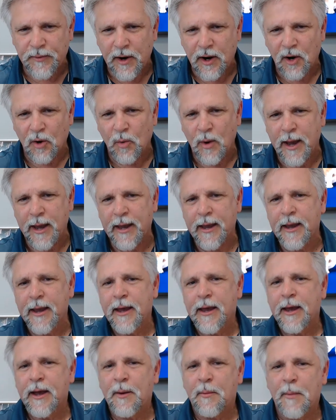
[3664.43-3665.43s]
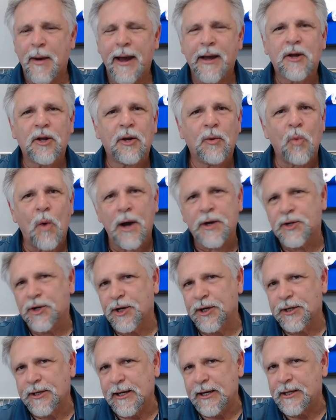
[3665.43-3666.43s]
far away? Michael,
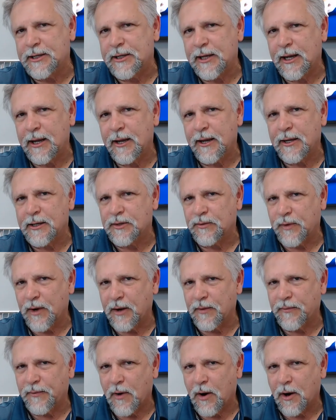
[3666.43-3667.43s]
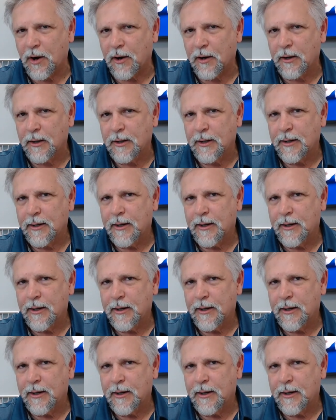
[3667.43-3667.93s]
Washington, D C is very far,